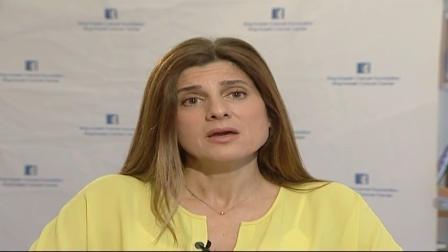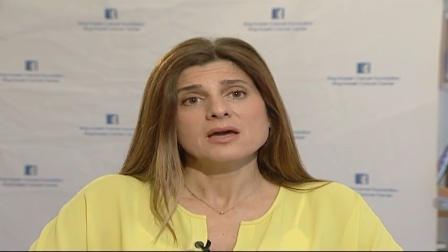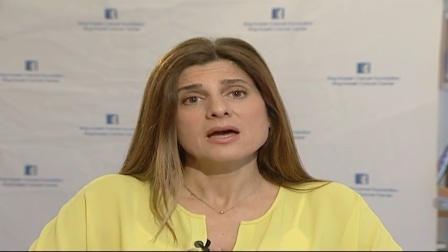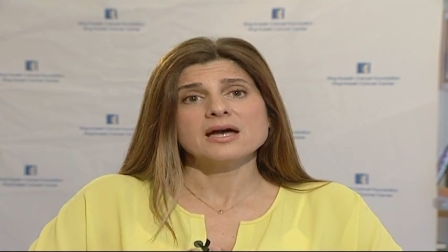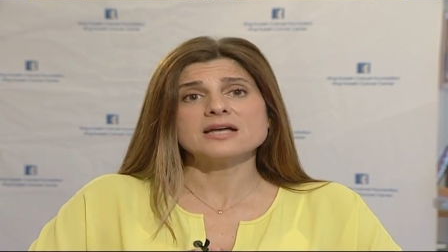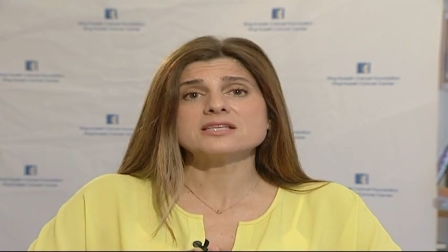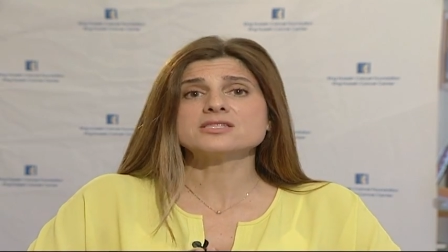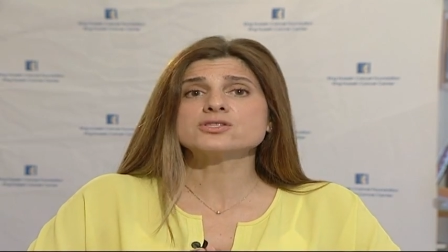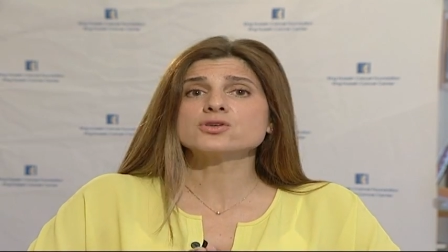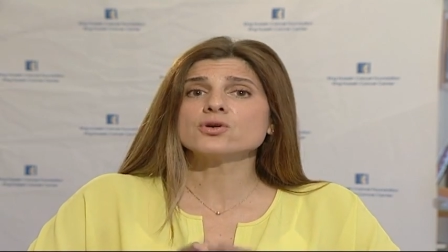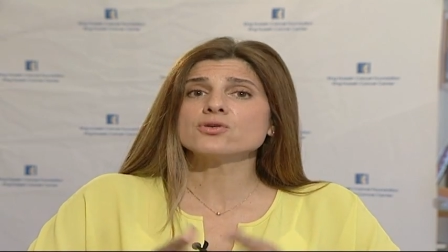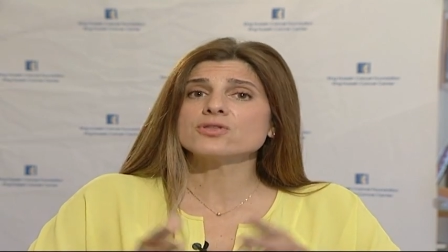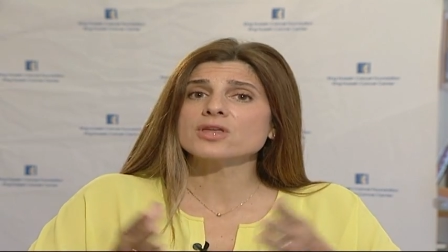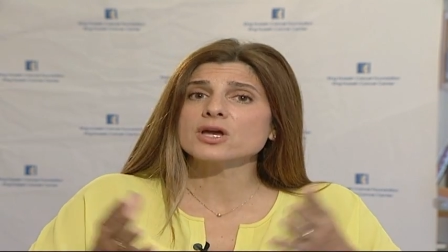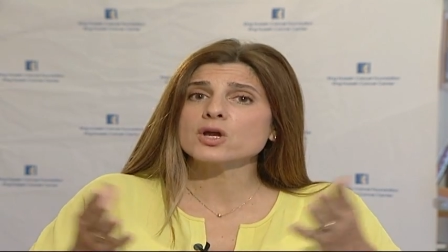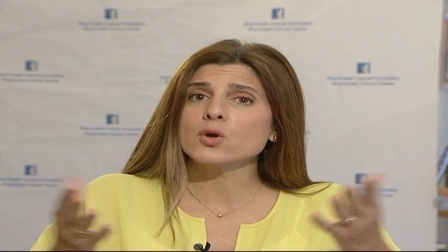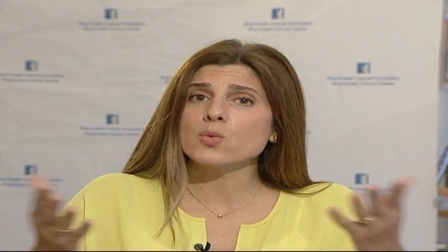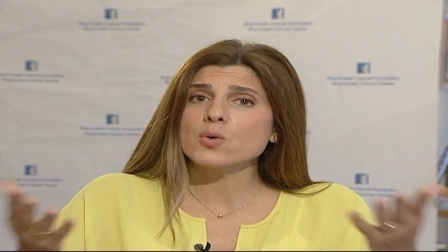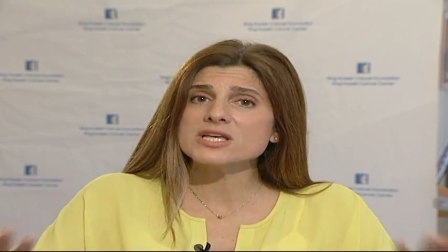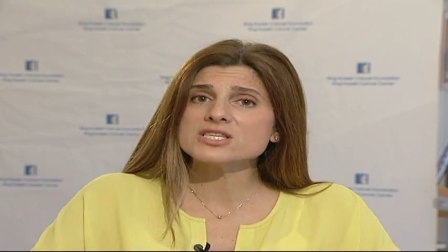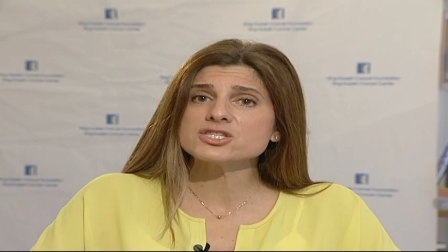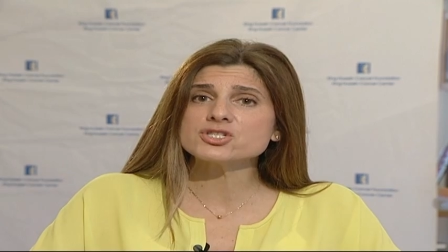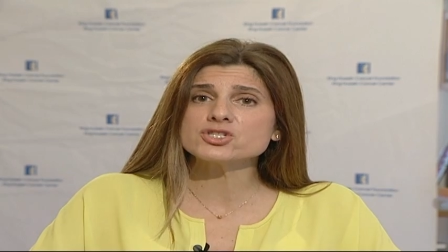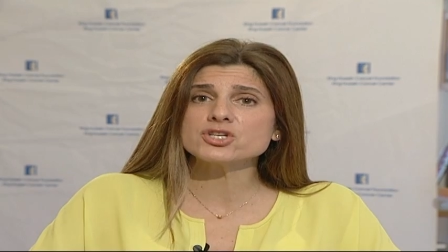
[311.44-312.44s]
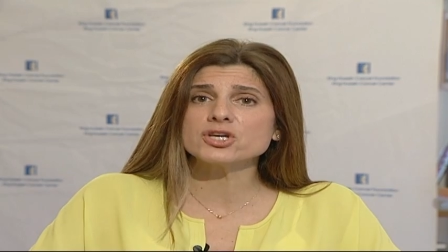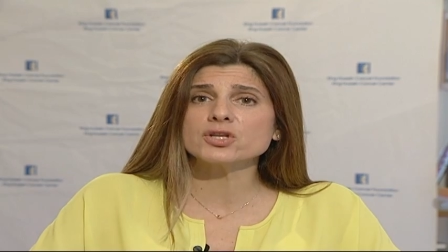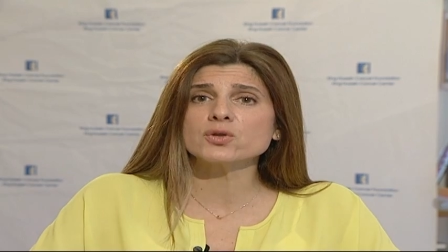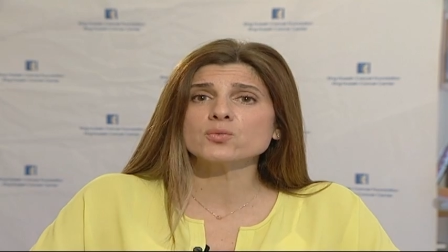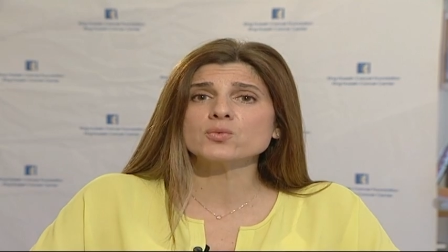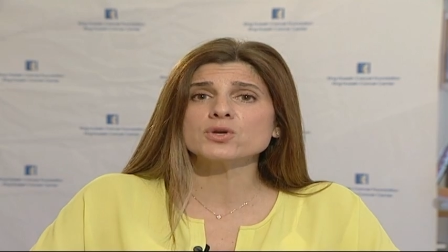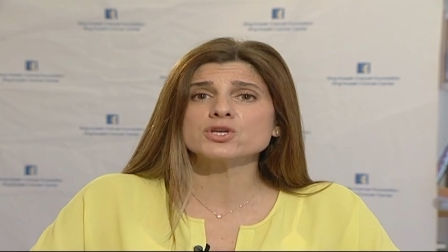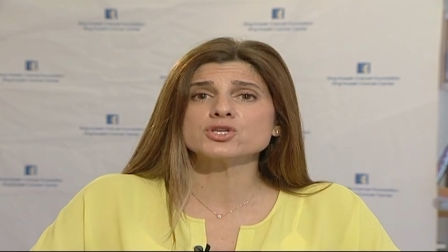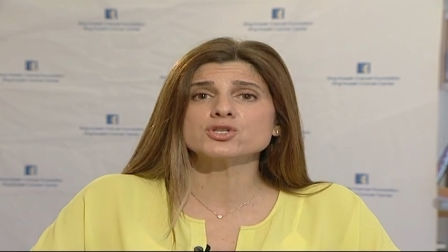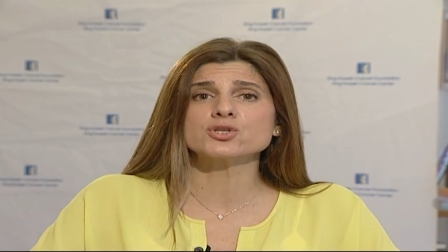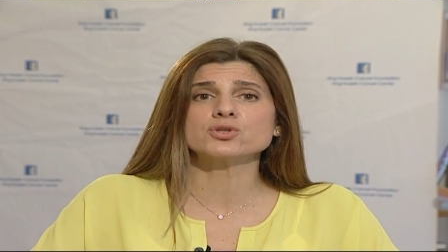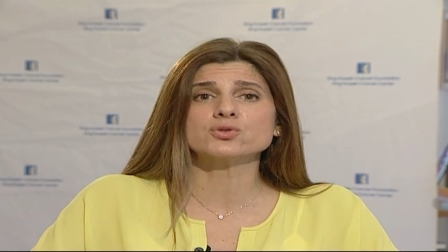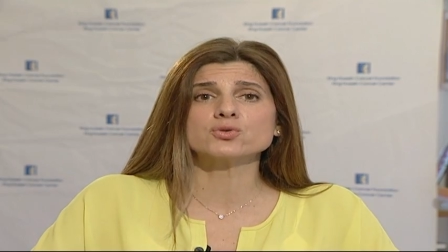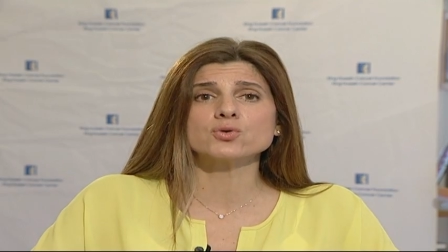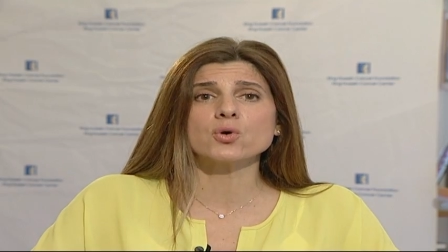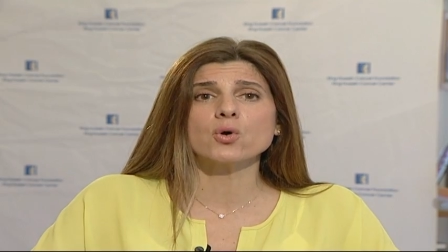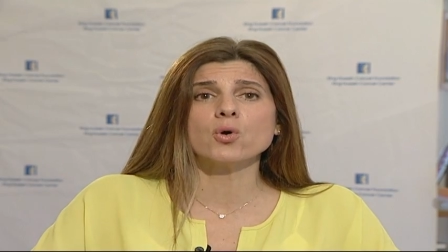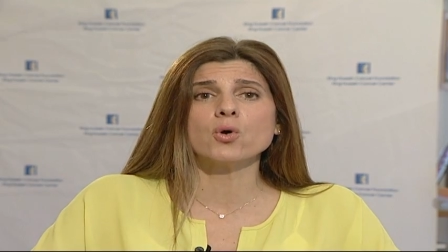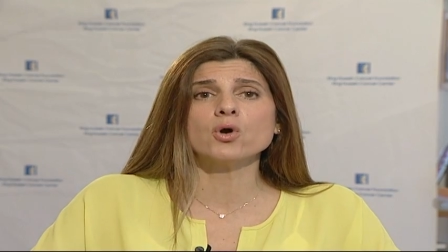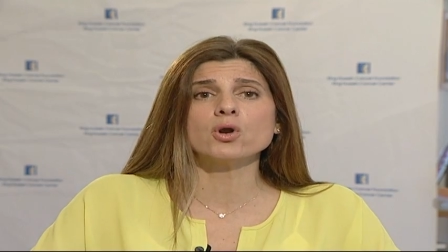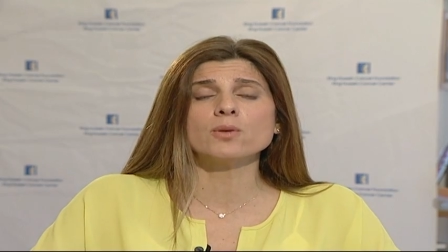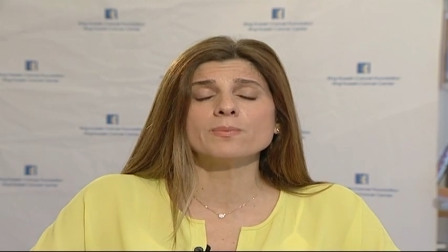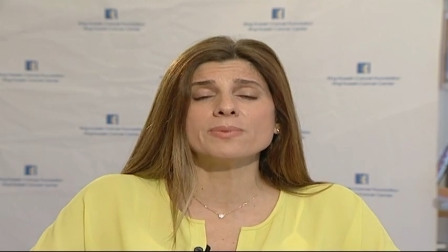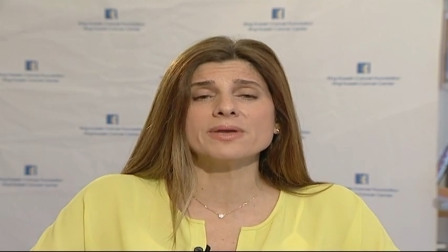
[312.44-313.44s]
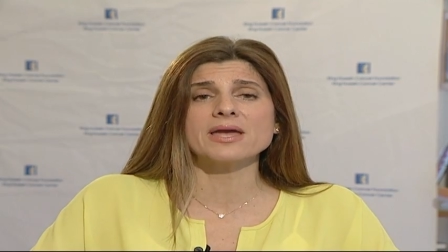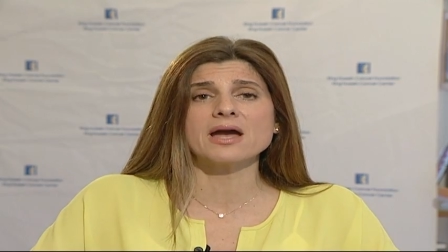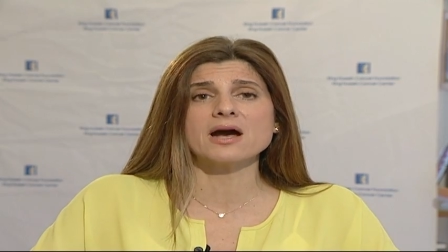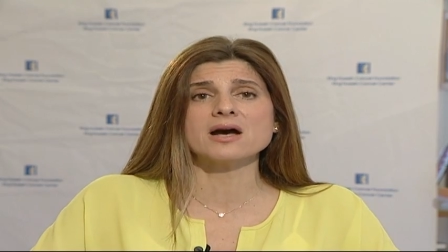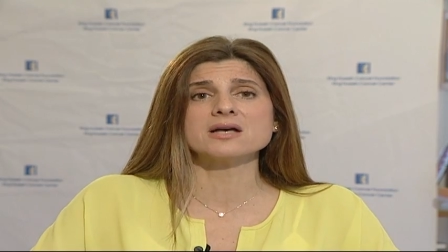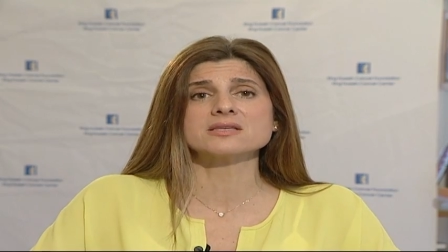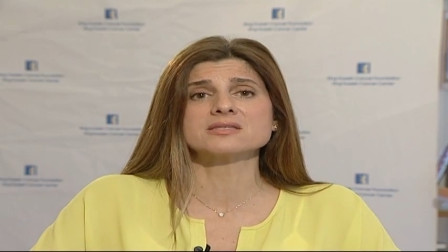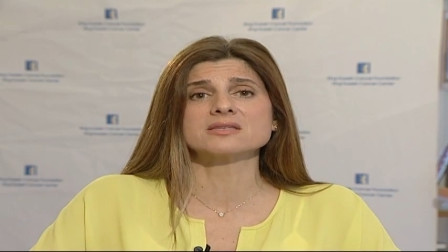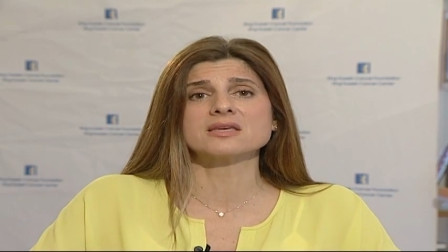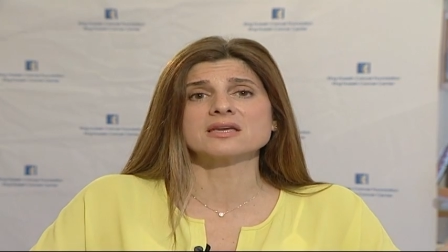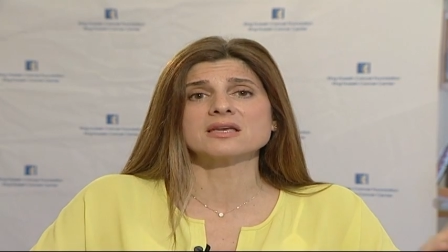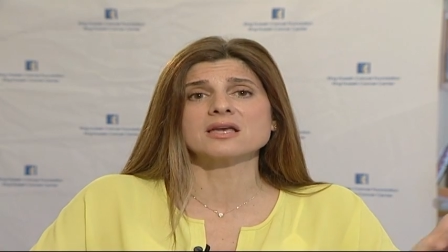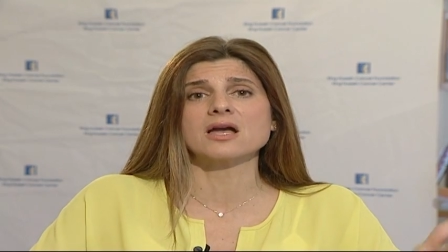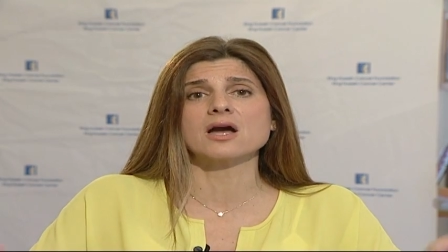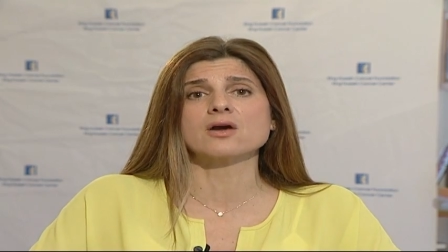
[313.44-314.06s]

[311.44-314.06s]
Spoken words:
And so the question we should all be asking